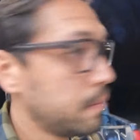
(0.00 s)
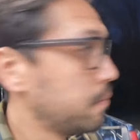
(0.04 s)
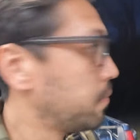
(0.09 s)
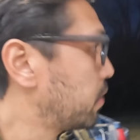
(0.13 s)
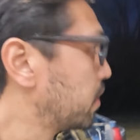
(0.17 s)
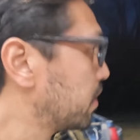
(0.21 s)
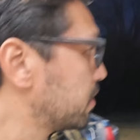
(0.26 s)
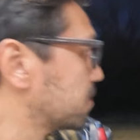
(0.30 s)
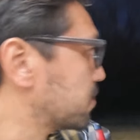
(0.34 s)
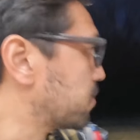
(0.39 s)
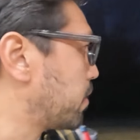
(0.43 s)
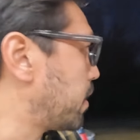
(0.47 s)

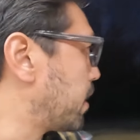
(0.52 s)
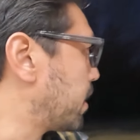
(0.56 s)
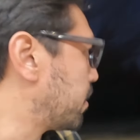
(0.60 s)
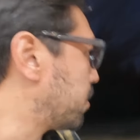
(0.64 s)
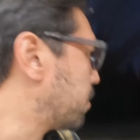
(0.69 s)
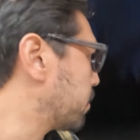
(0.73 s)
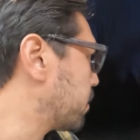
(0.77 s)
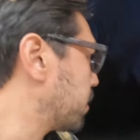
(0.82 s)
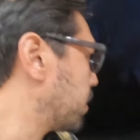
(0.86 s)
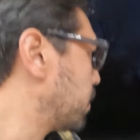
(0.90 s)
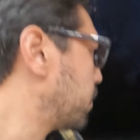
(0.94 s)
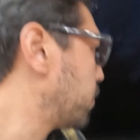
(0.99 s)
but it's
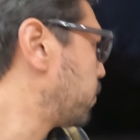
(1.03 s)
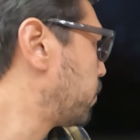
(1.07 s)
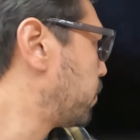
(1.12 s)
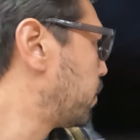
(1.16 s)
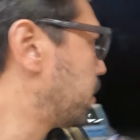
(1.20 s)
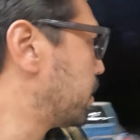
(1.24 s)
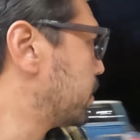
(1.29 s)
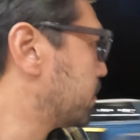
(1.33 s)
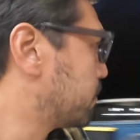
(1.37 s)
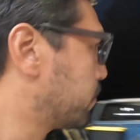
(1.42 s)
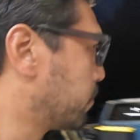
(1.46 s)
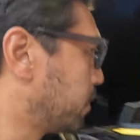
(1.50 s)
quieter than it
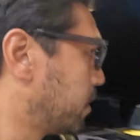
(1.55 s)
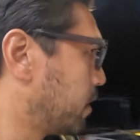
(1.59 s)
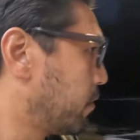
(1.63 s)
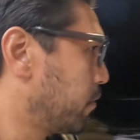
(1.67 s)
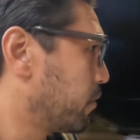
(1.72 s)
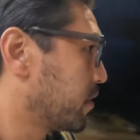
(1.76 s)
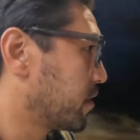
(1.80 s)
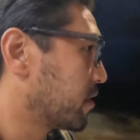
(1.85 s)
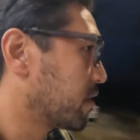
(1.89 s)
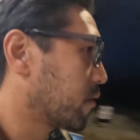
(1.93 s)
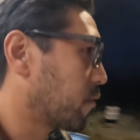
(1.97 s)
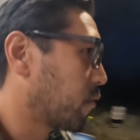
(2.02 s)
was when it
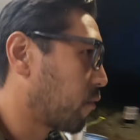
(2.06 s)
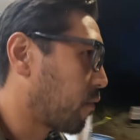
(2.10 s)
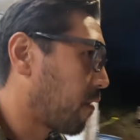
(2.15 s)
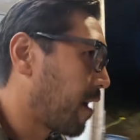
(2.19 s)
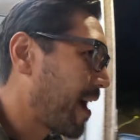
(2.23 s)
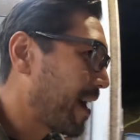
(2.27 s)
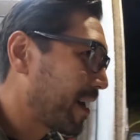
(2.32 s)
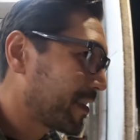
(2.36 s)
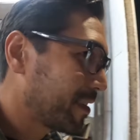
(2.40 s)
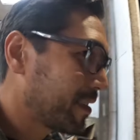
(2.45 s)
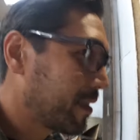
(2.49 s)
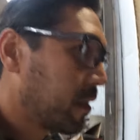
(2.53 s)
was
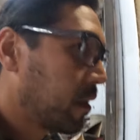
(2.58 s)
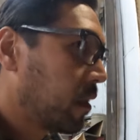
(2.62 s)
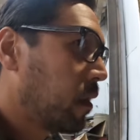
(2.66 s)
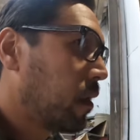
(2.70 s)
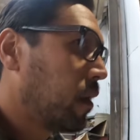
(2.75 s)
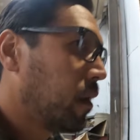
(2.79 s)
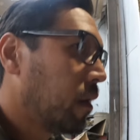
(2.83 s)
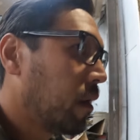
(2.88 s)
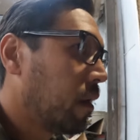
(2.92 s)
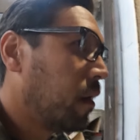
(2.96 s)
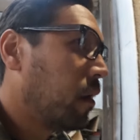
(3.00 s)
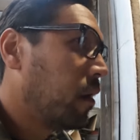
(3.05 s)
cracked.
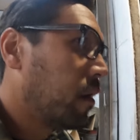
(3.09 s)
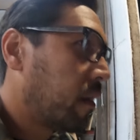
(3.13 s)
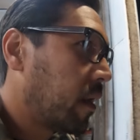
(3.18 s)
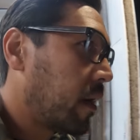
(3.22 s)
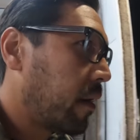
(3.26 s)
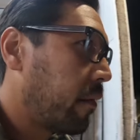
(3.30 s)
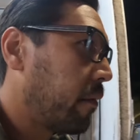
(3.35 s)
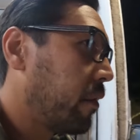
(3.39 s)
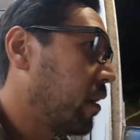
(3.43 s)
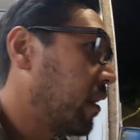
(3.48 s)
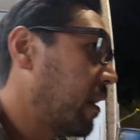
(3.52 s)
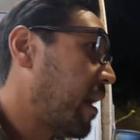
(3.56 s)

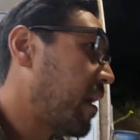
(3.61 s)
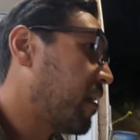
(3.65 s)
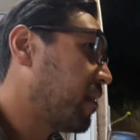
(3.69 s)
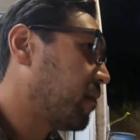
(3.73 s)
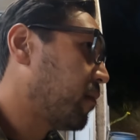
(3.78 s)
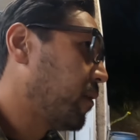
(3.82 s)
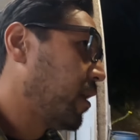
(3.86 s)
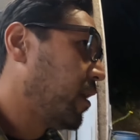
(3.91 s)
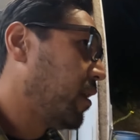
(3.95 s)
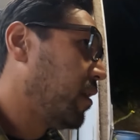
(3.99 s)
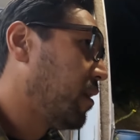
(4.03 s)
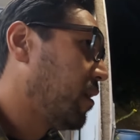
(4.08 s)
That will
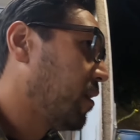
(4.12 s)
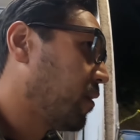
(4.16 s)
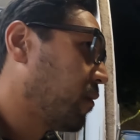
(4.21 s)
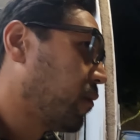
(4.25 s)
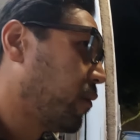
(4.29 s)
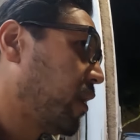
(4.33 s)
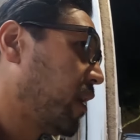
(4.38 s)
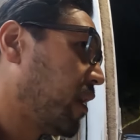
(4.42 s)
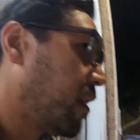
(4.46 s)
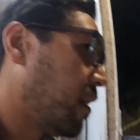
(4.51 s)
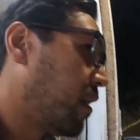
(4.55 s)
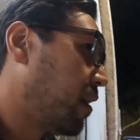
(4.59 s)
last me this
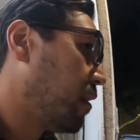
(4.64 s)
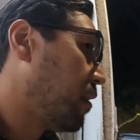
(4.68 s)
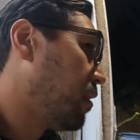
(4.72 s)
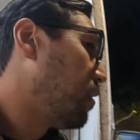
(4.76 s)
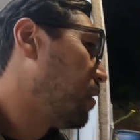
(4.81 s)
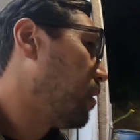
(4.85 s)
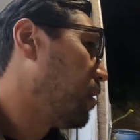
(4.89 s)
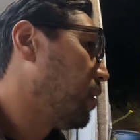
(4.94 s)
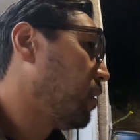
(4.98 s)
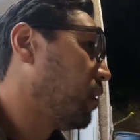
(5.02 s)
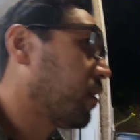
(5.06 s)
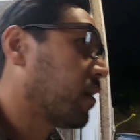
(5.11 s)
weekend and
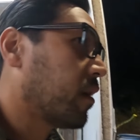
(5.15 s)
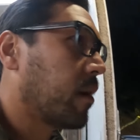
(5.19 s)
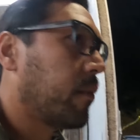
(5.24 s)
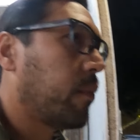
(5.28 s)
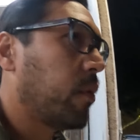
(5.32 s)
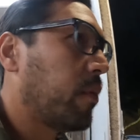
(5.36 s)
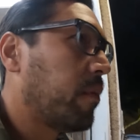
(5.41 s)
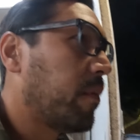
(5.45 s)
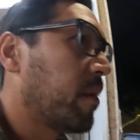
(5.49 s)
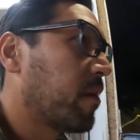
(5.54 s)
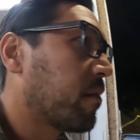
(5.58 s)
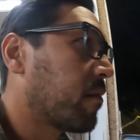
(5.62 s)
then a
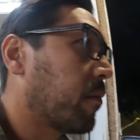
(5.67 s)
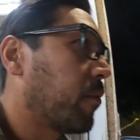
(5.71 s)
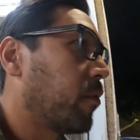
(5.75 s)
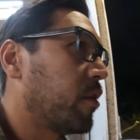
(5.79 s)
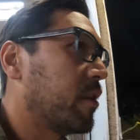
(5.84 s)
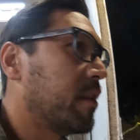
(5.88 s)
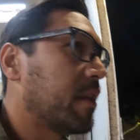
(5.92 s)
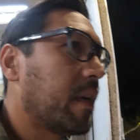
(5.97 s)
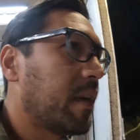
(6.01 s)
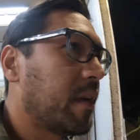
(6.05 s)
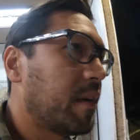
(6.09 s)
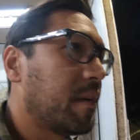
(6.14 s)
couple of miserable
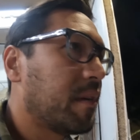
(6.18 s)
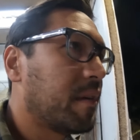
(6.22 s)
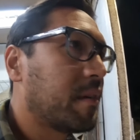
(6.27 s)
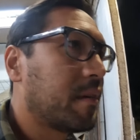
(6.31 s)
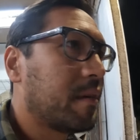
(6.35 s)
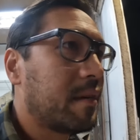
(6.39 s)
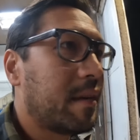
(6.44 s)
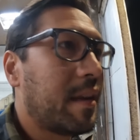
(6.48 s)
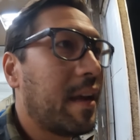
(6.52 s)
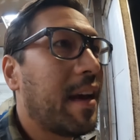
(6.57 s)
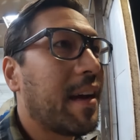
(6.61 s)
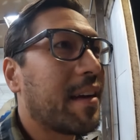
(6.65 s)
days
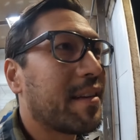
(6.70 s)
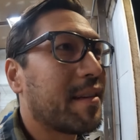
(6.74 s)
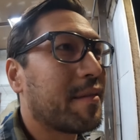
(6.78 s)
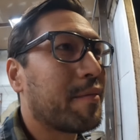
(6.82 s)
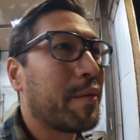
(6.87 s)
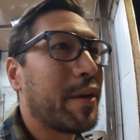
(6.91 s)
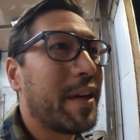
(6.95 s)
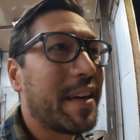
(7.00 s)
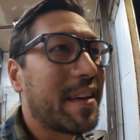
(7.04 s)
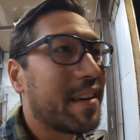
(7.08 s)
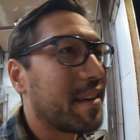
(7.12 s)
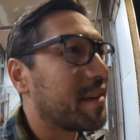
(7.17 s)
next
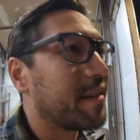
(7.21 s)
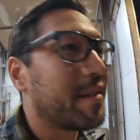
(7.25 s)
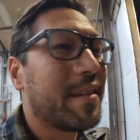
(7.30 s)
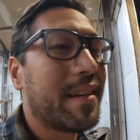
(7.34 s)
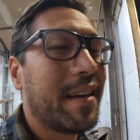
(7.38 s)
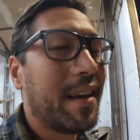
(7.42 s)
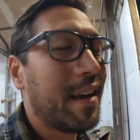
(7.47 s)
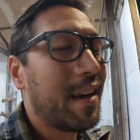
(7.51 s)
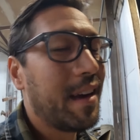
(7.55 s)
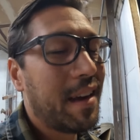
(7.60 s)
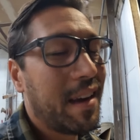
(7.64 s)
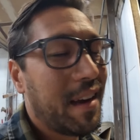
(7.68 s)
week. It's
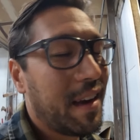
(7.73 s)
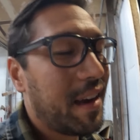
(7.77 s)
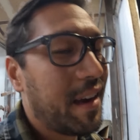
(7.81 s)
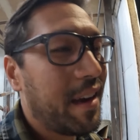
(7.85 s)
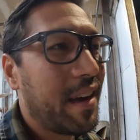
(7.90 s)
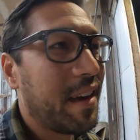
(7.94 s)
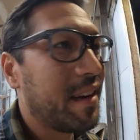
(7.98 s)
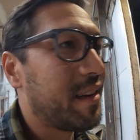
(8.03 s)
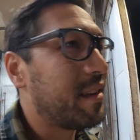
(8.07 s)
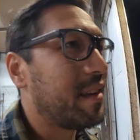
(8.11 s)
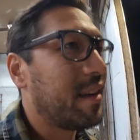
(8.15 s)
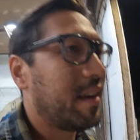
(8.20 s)

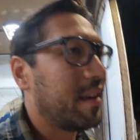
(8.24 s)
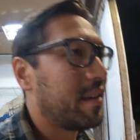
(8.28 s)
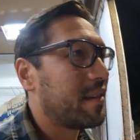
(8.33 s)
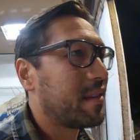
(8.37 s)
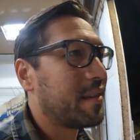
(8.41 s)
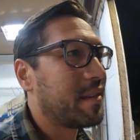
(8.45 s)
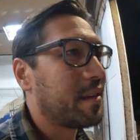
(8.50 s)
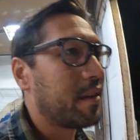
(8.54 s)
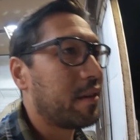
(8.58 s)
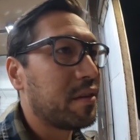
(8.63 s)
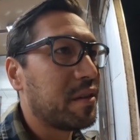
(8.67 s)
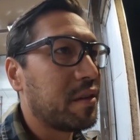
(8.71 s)

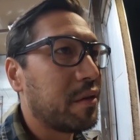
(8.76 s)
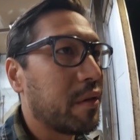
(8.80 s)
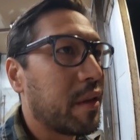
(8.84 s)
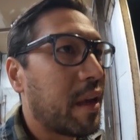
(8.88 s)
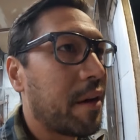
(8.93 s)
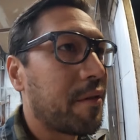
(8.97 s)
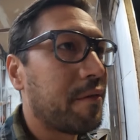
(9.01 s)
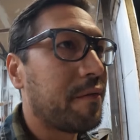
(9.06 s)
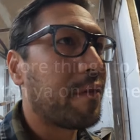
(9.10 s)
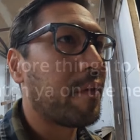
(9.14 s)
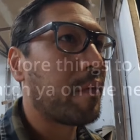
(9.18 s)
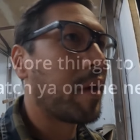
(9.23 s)
still too
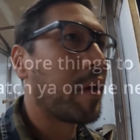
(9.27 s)
loud for